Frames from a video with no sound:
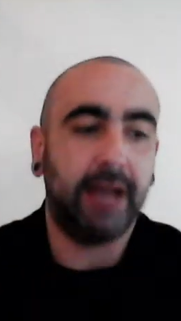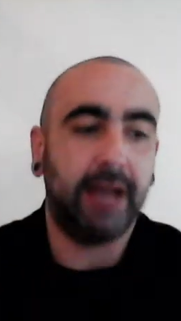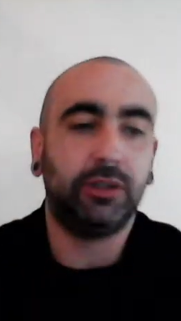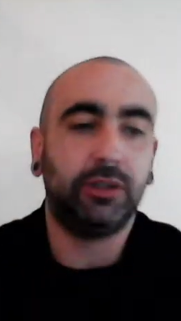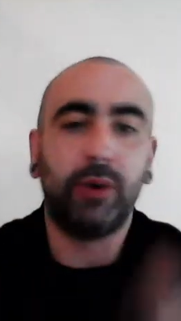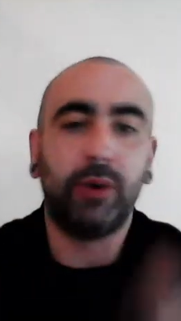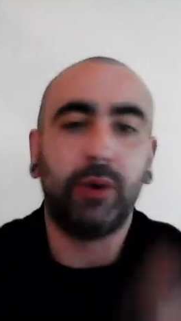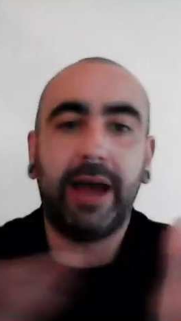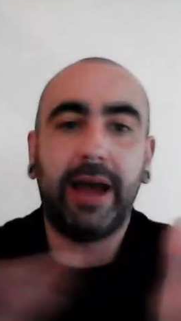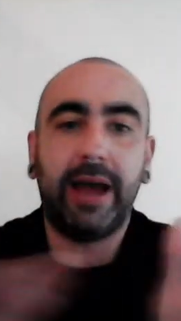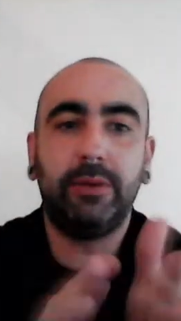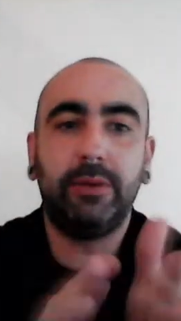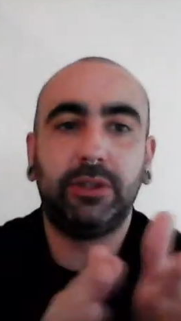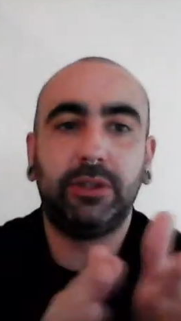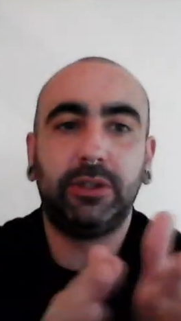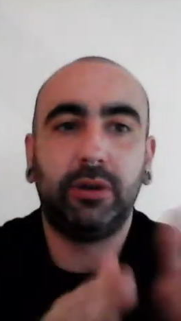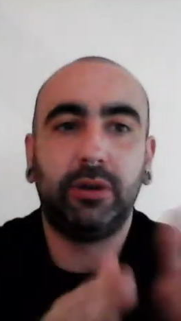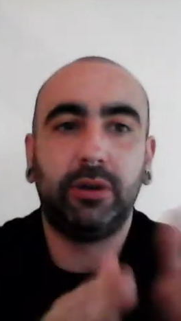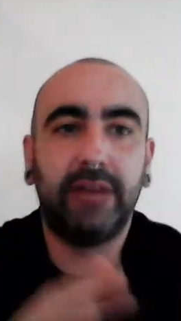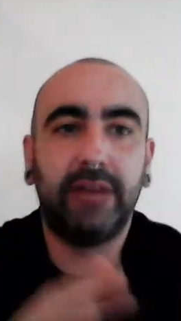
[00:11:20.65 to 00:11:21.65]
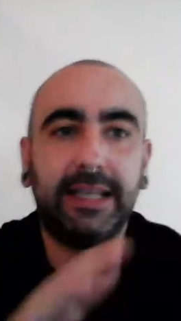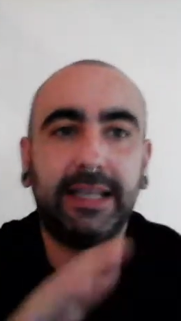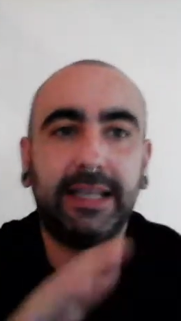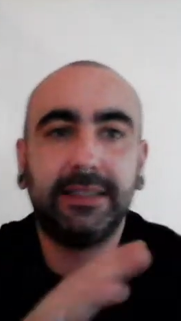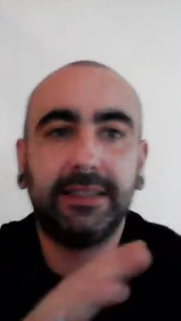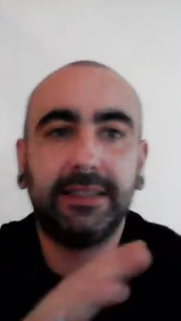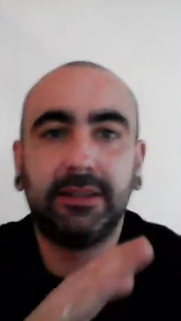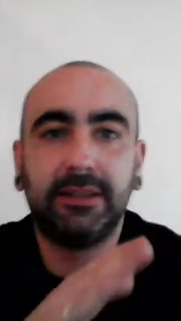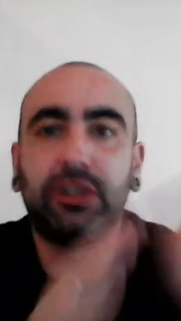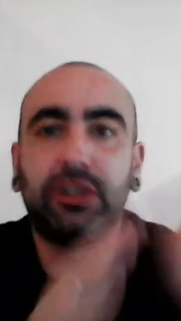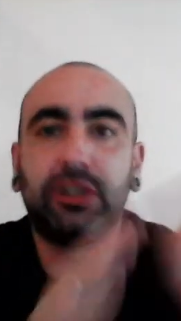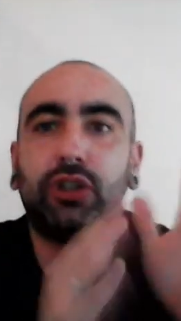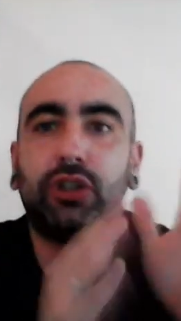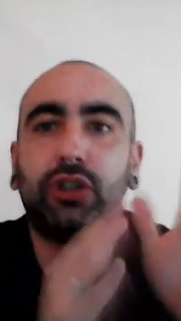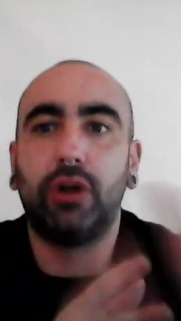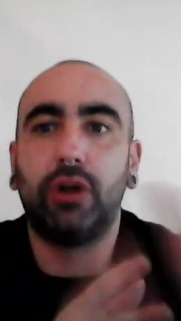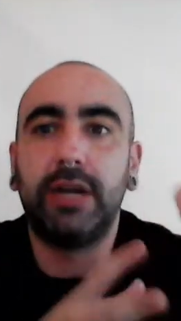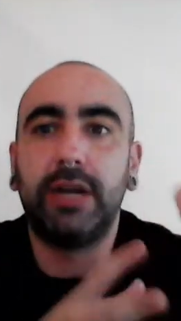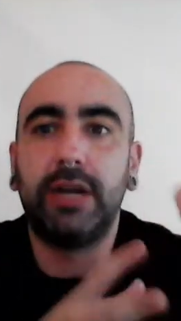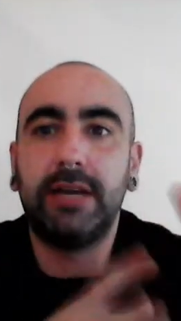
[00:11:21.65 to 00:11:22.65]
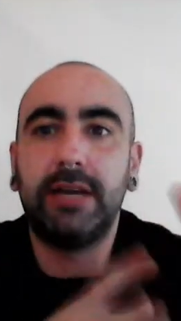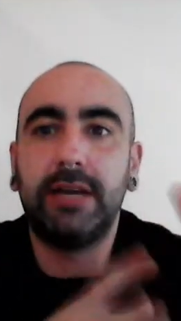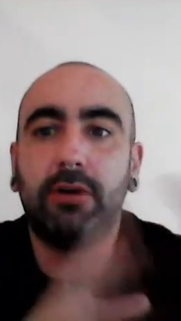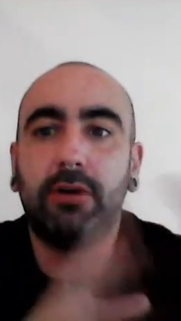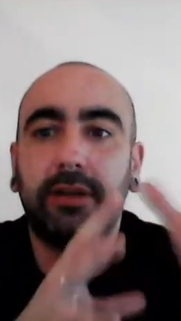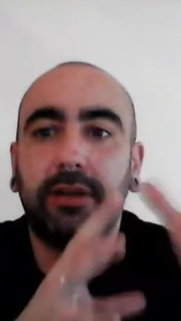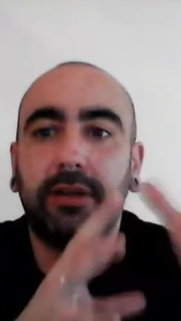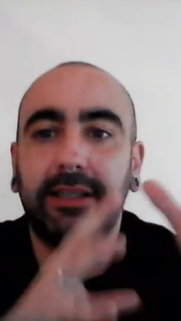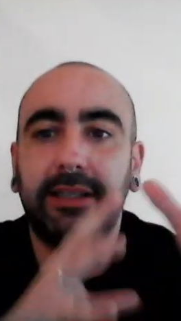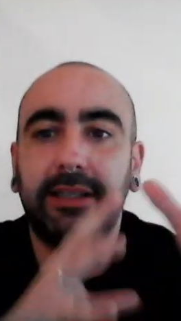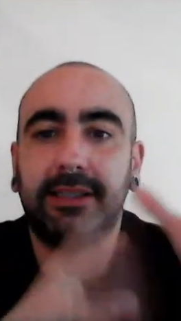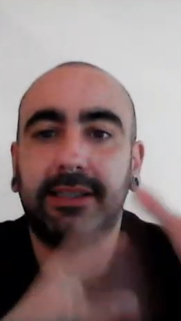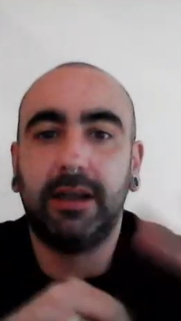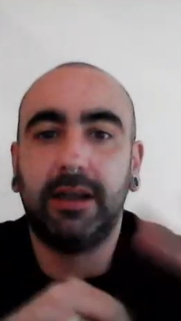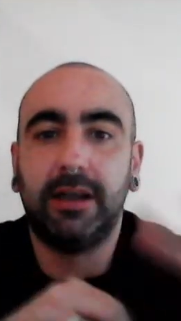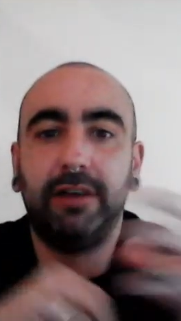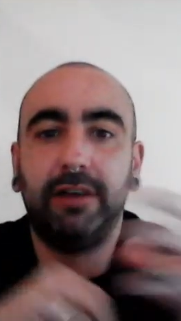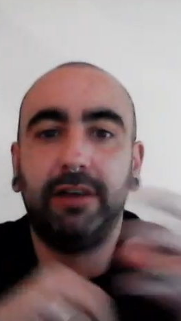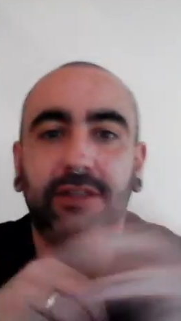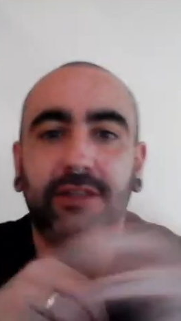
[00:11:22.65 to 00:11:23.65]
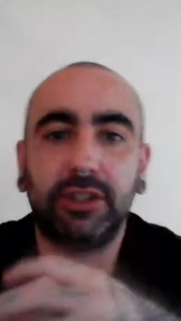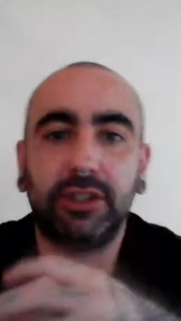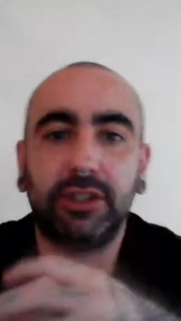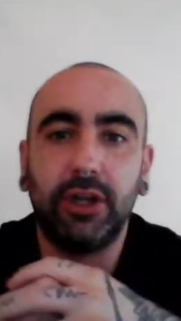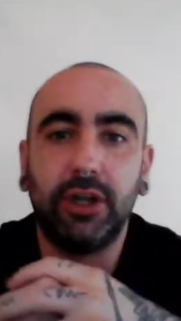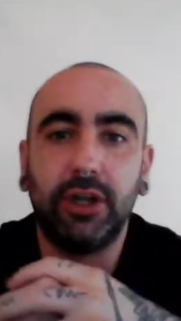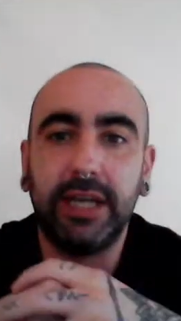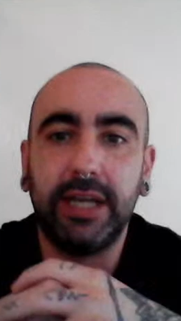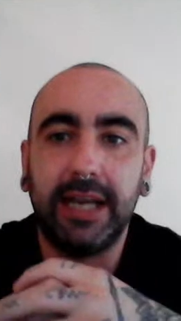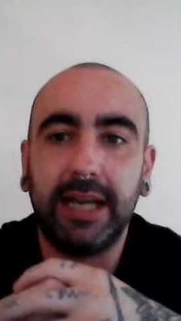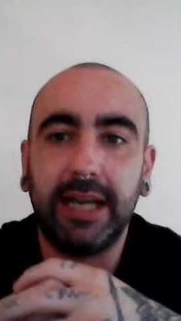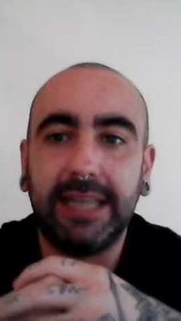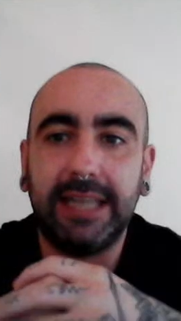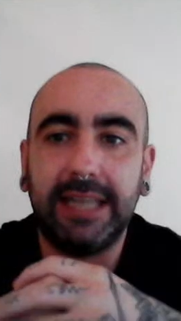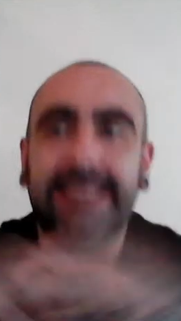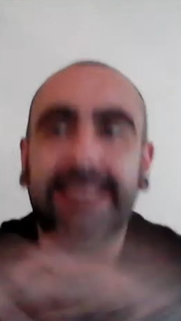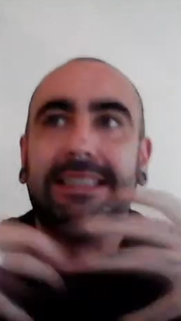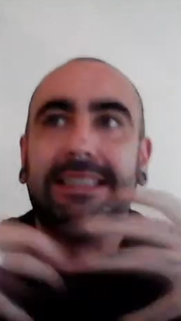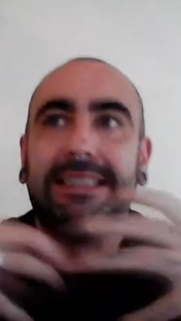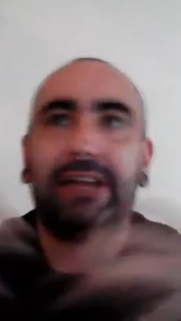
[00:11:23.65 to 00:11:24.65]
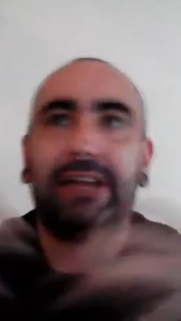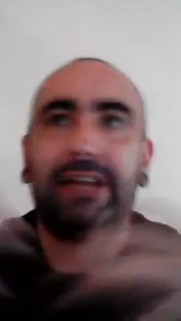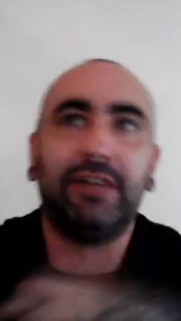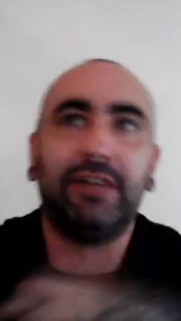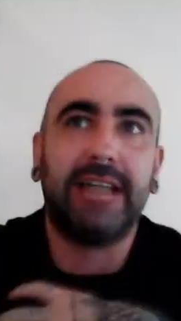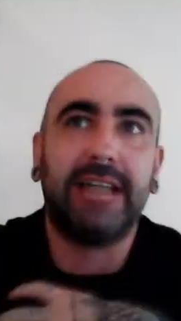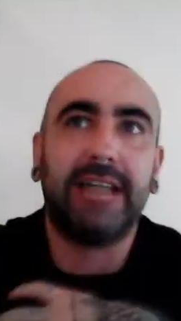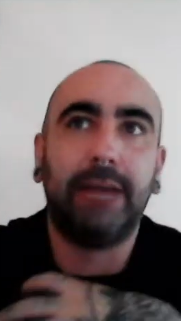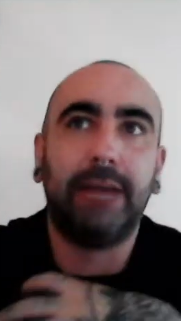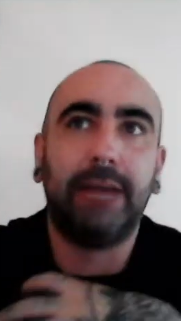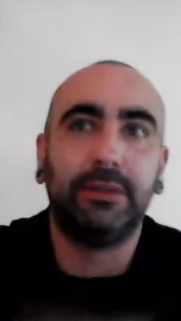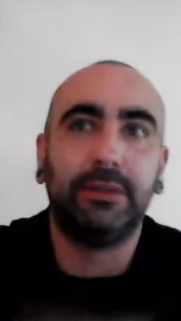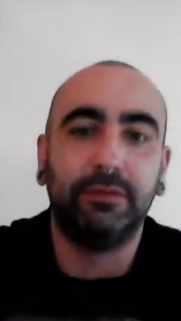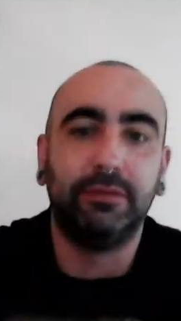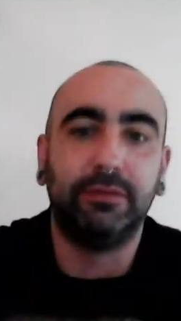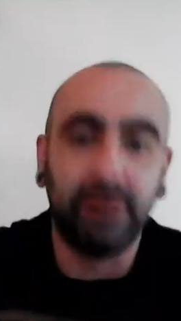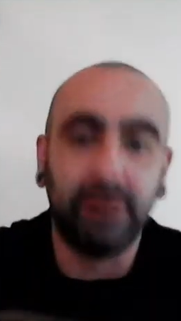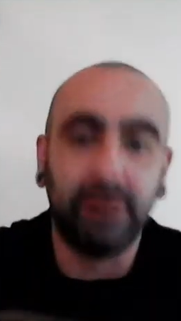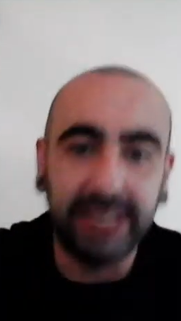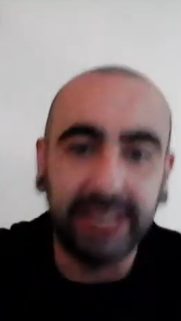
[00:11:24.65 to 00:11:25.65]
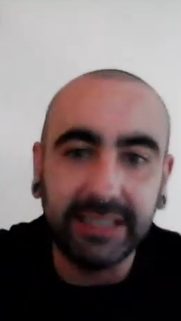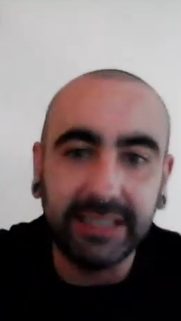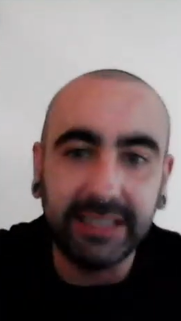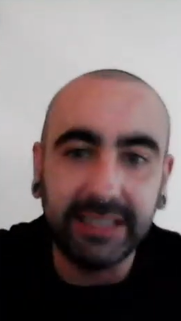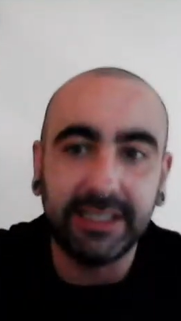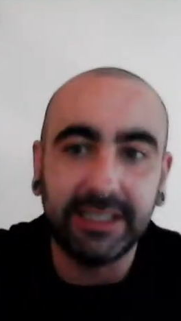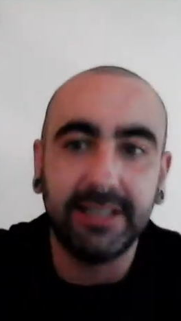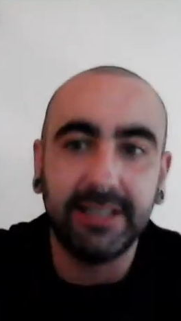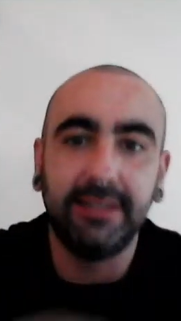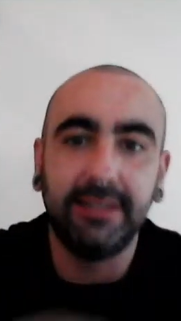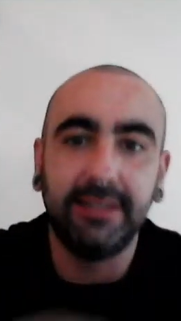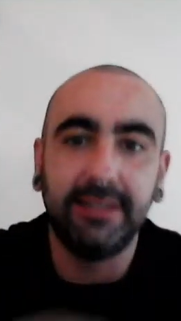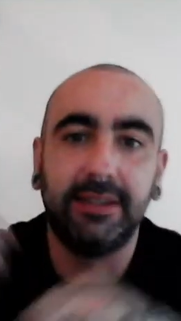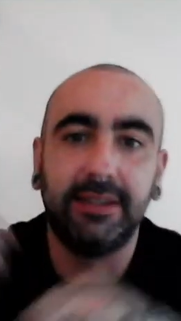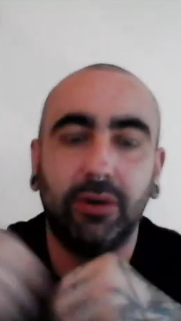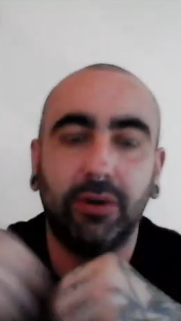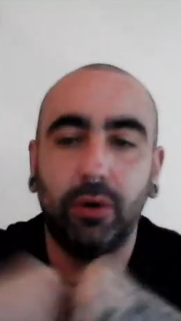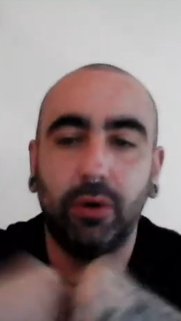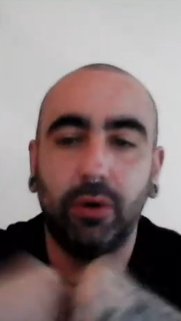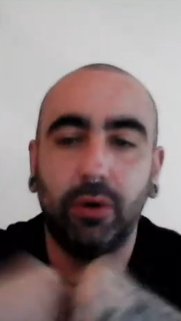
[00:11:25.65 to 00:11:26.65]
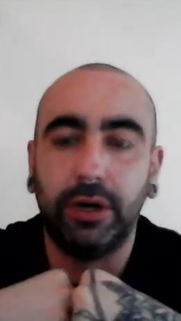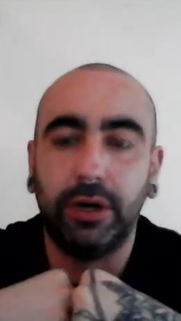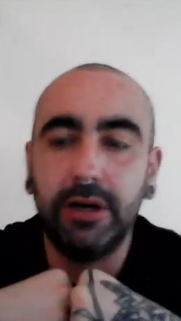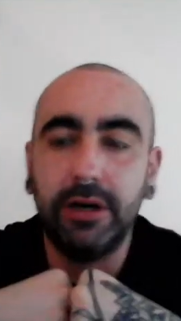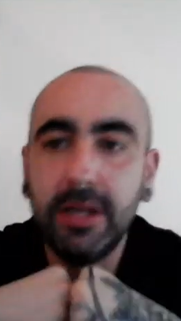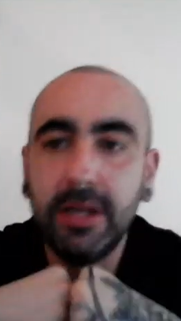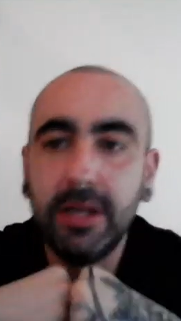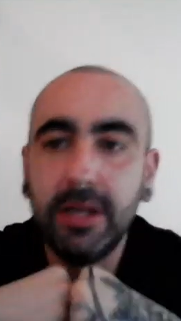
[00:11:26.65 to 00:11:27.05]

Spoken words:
So I was sort of like studying all this stuff and studying like different types of religions, or